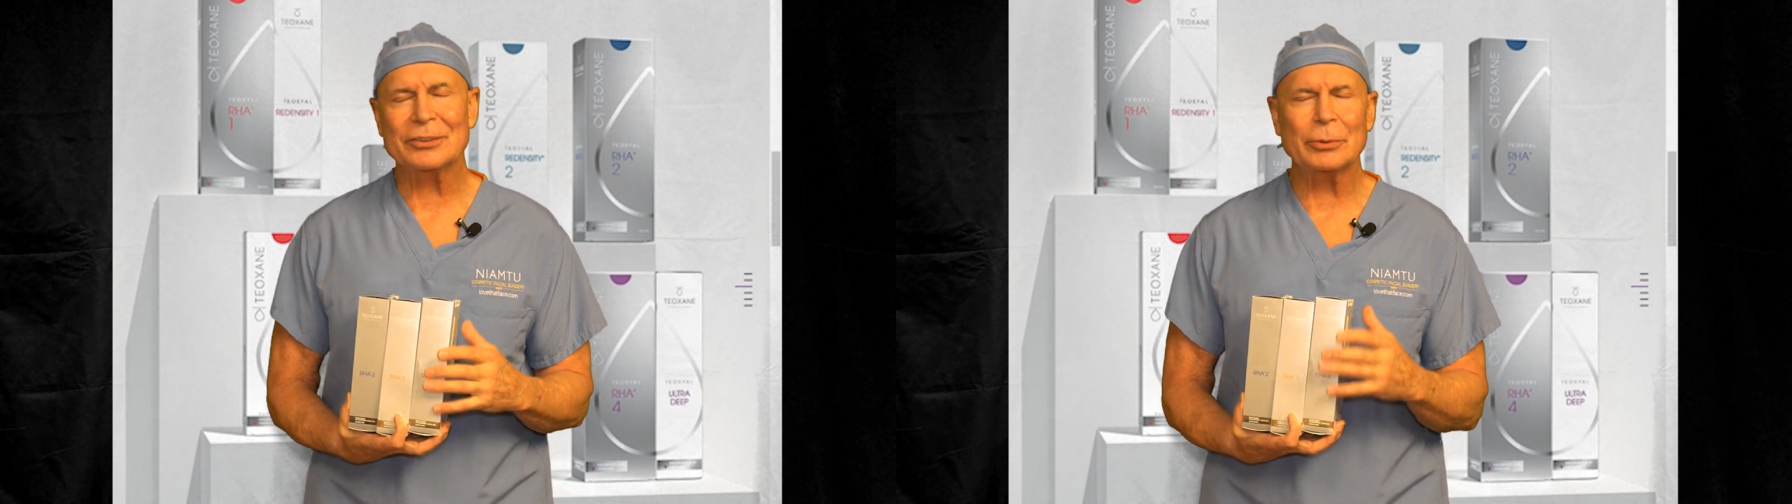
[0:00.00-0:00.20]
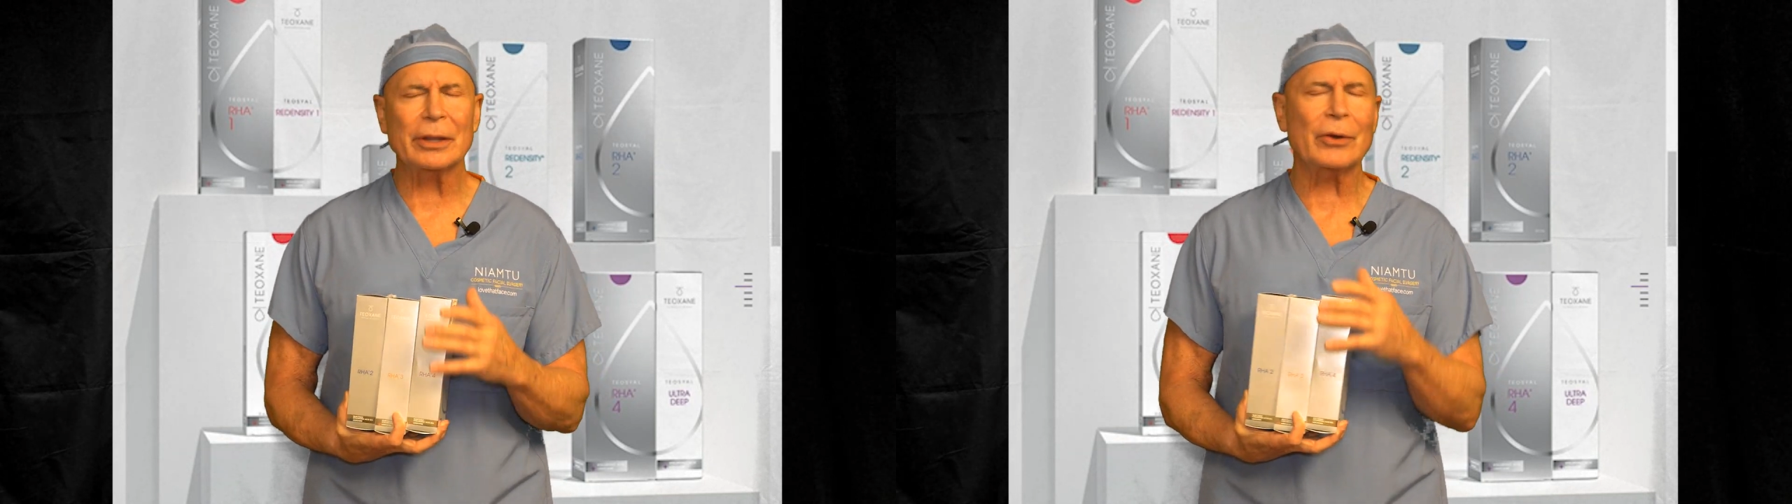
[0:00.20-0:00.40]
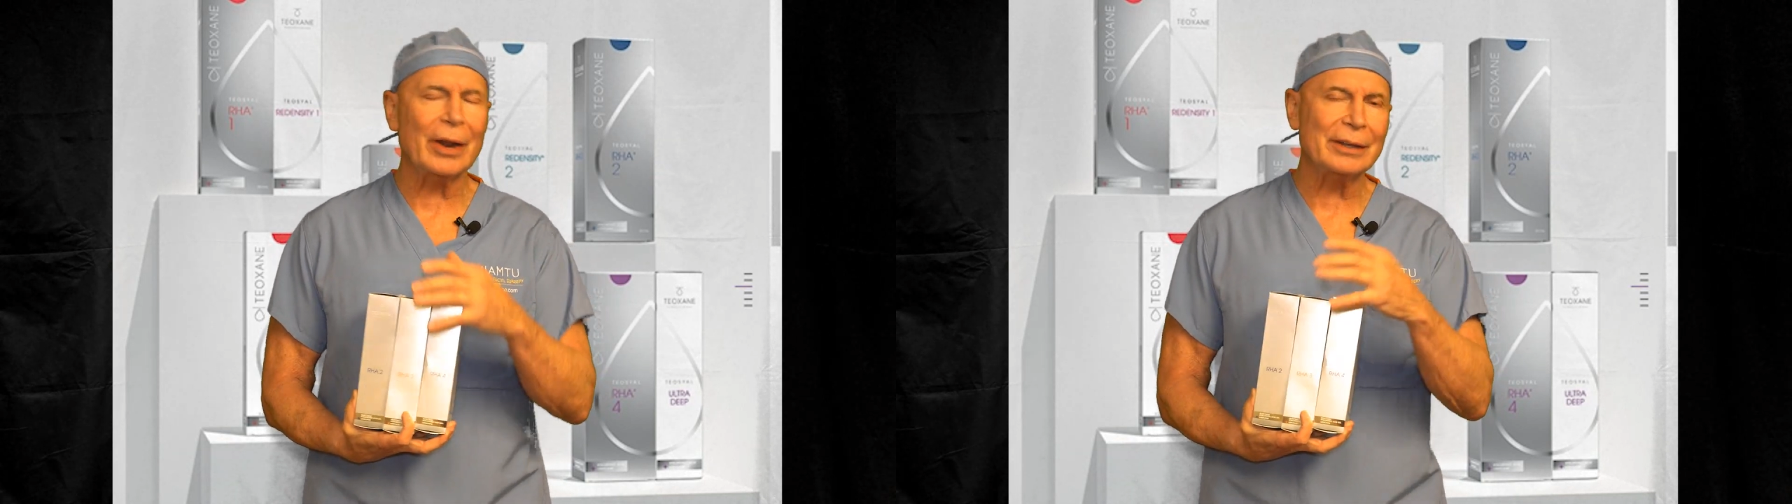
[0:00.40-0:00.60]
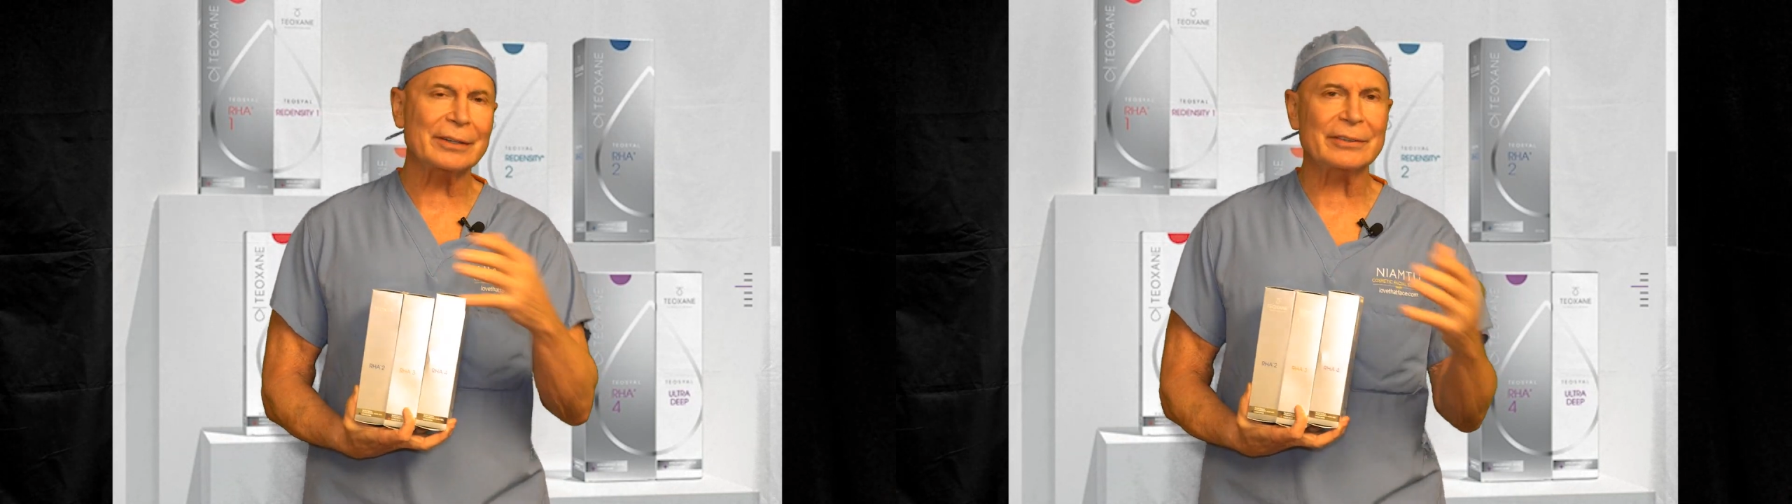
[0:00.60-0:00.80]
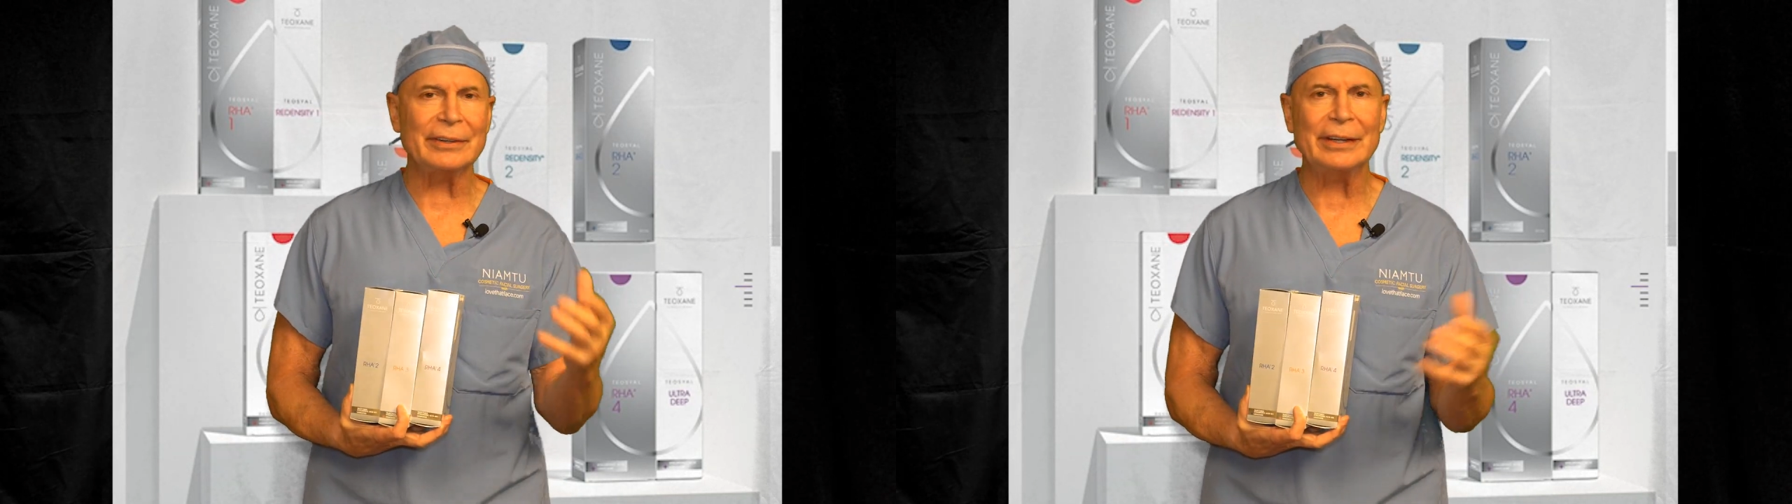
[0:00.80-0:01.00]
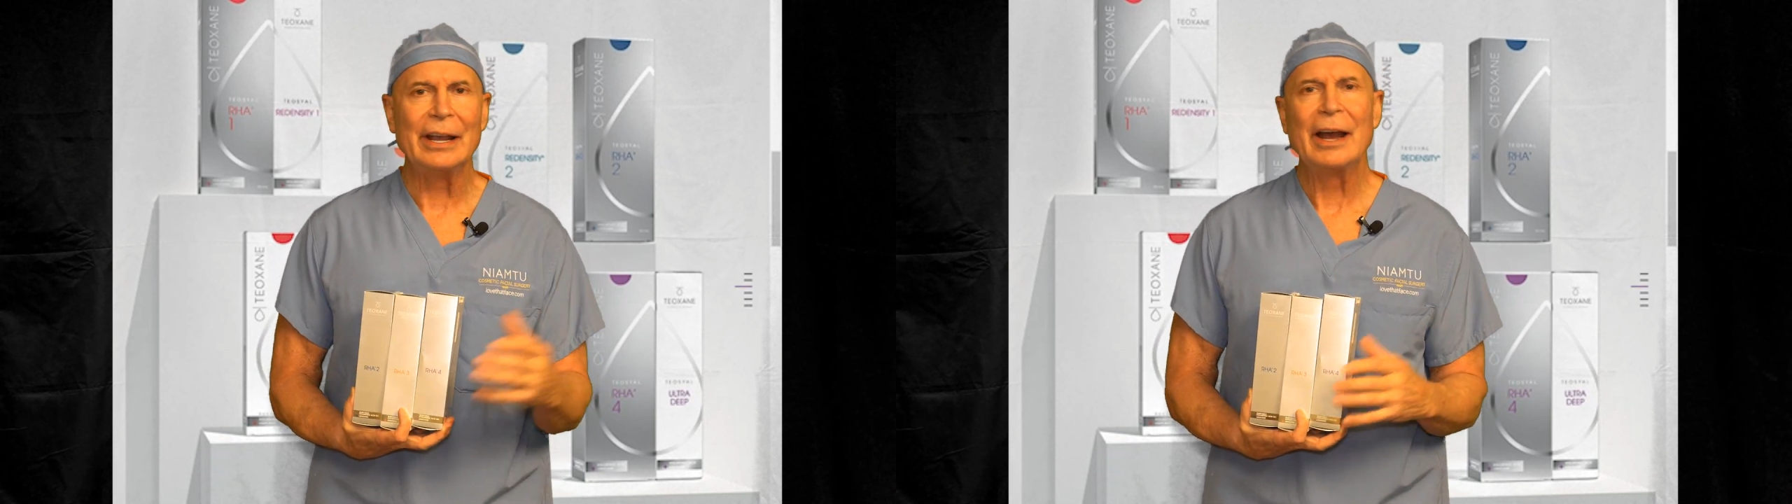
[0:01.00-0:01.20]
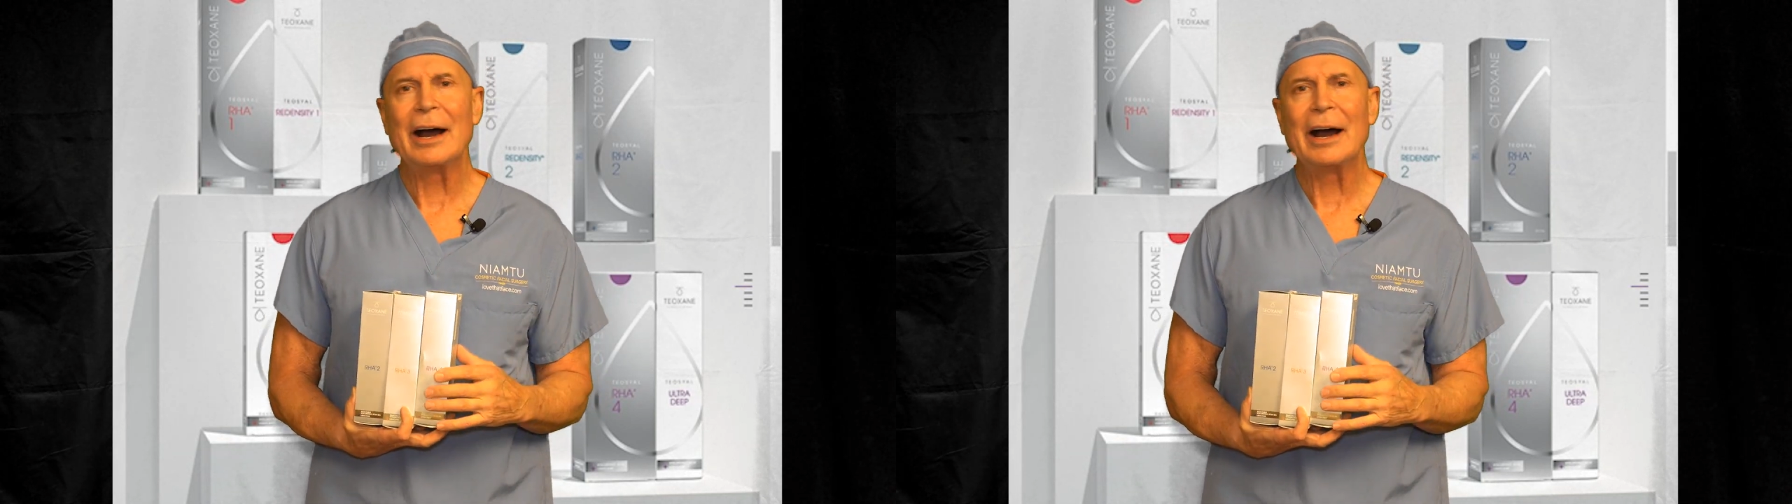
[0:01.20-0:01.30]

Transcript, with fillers: it's really great to see